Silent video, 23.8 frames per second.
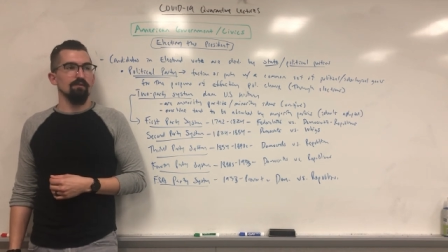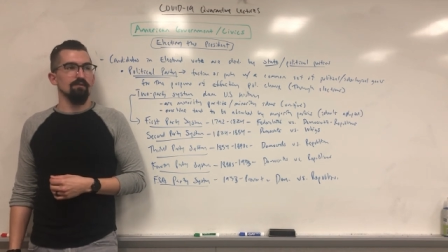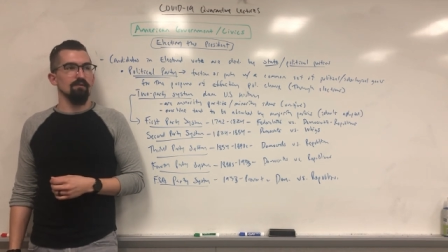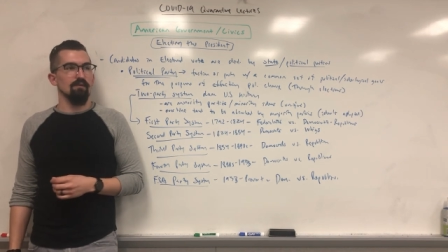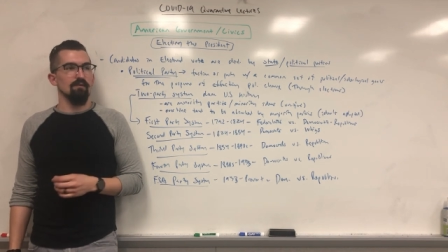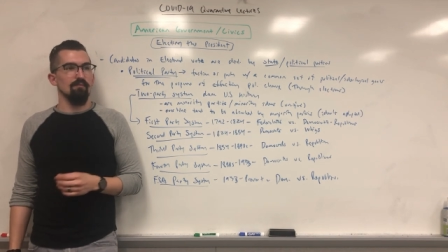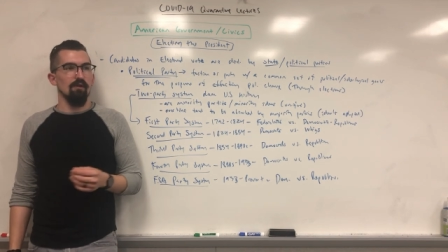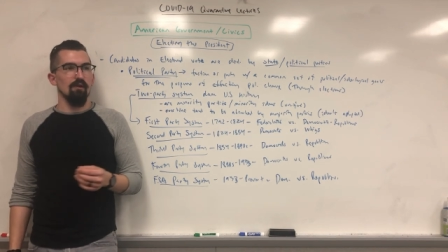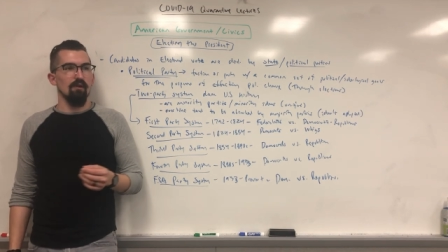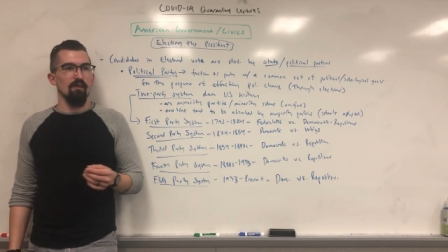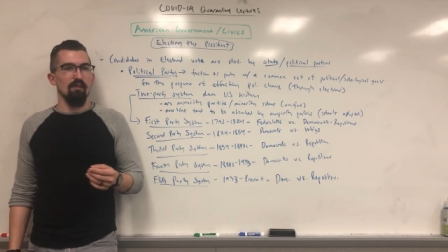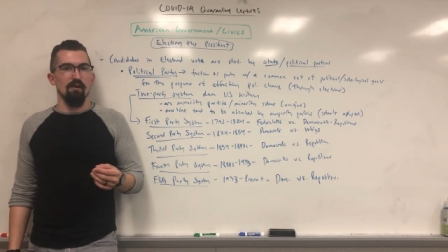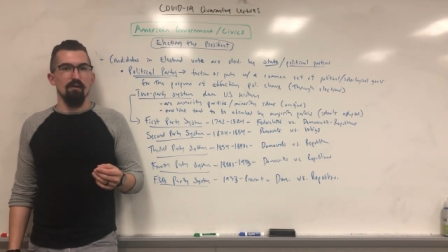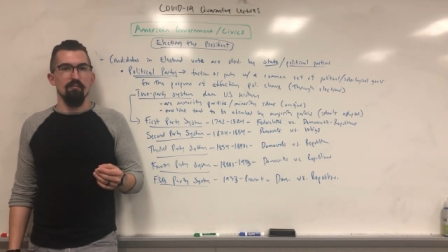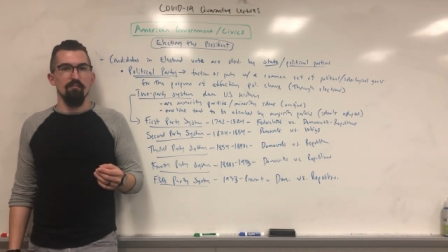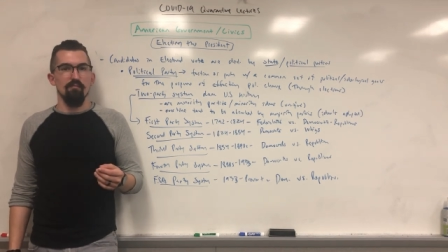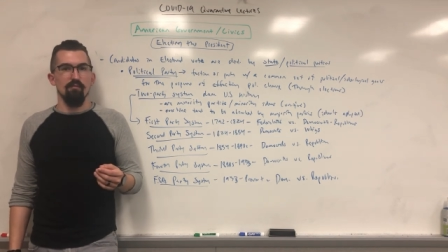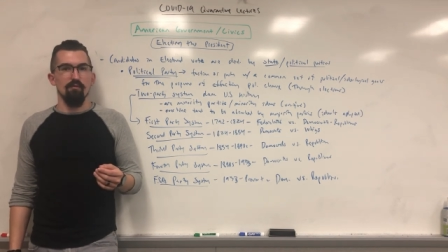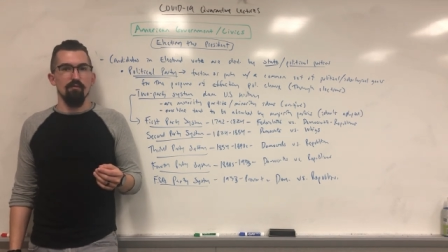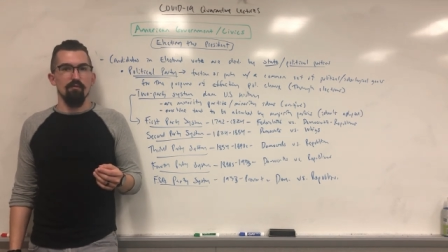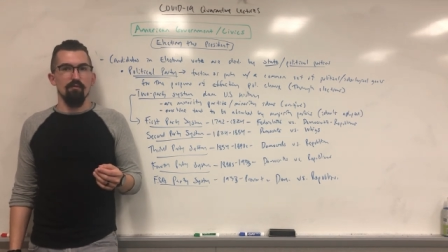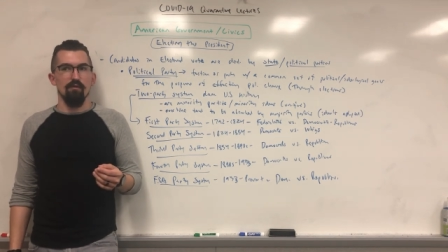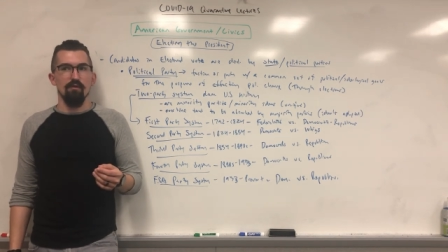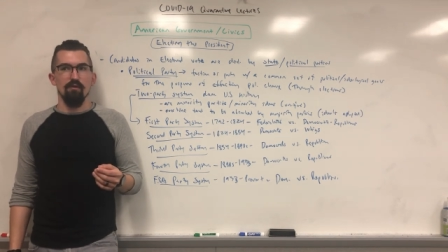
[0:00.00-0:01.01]
so they want a lot
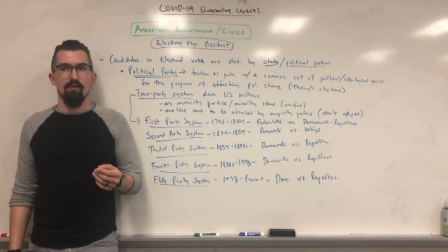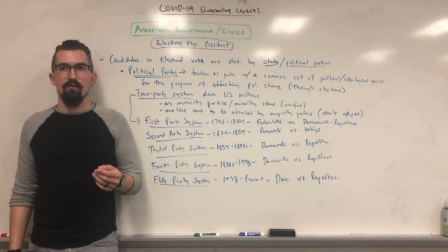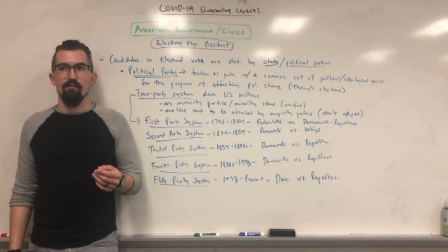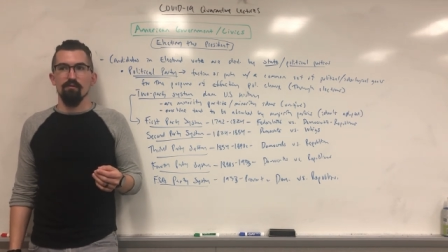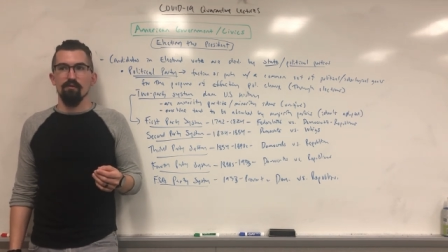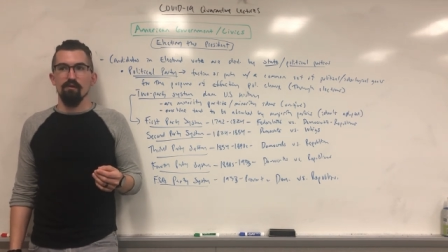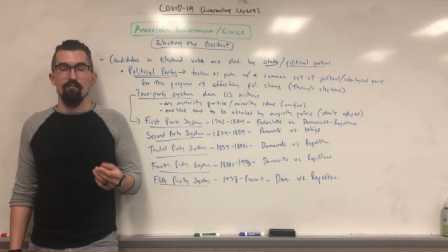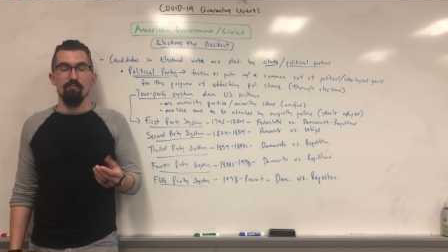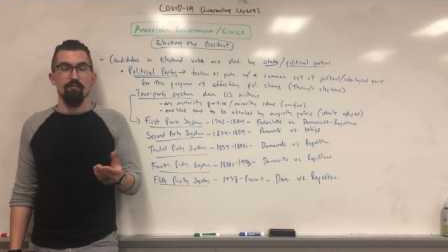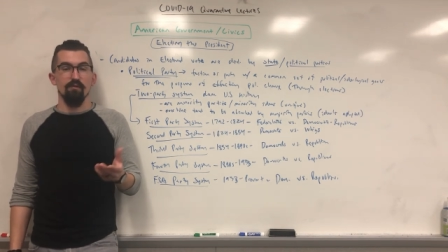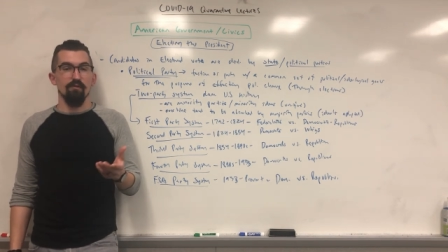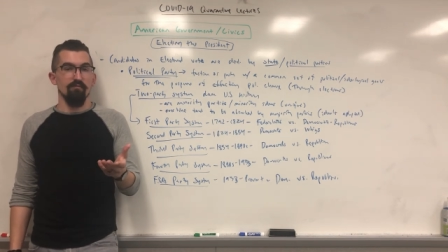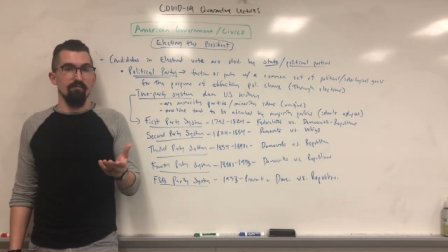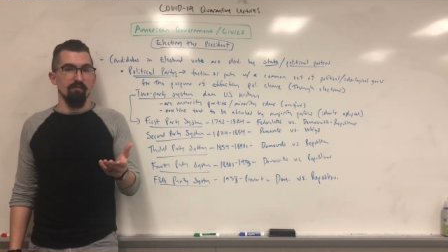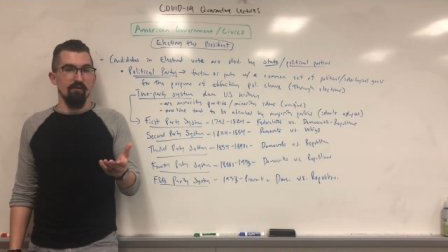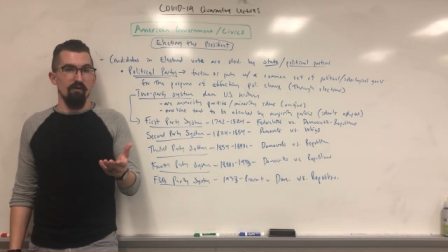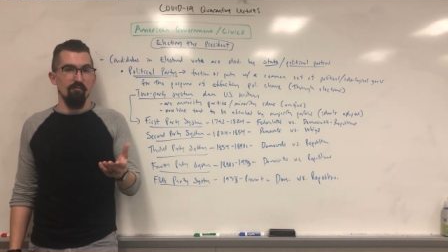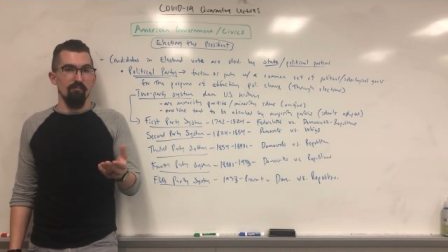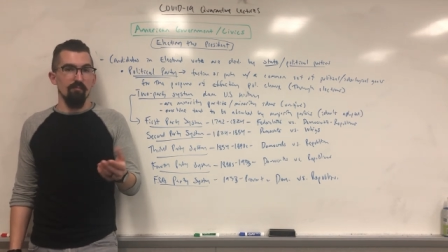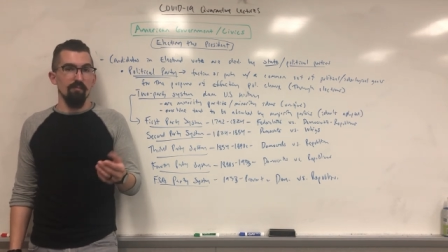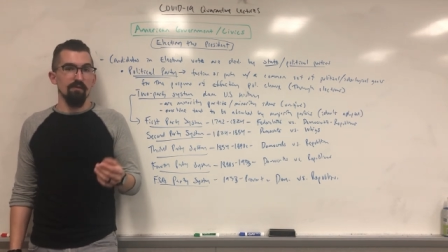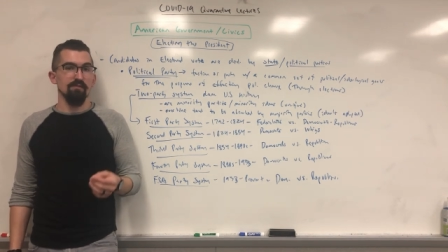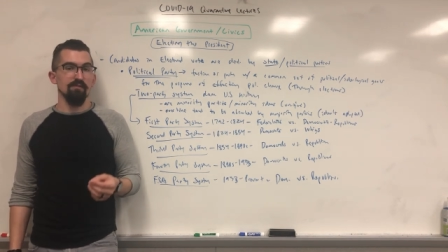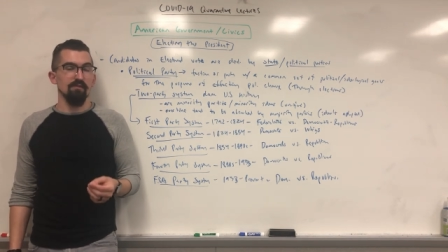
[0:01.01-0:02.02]
more government
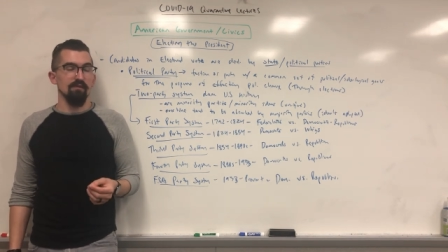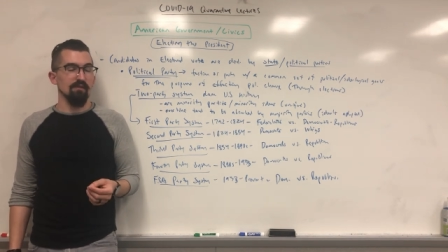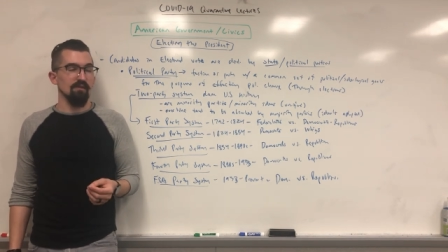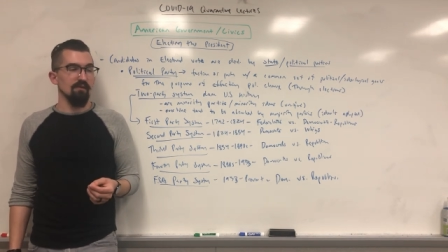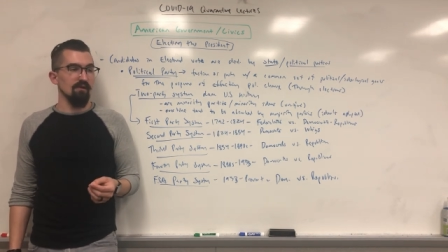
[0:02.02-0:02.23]
involvement in the